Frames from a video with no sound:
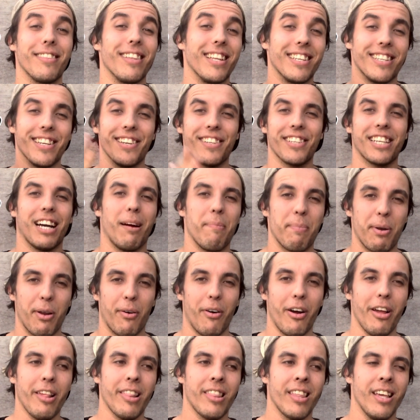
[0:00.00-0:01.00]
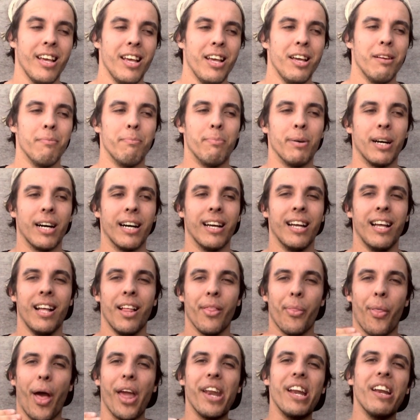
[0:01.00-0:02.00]
They didn't come 9th, but
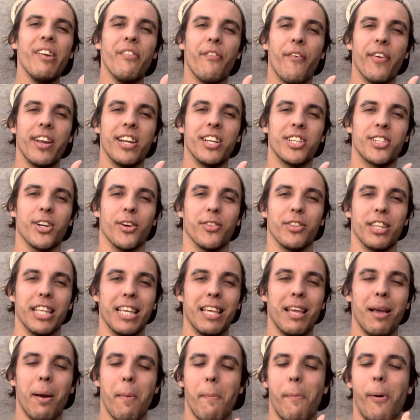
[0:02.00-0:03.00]
they didn't finish on the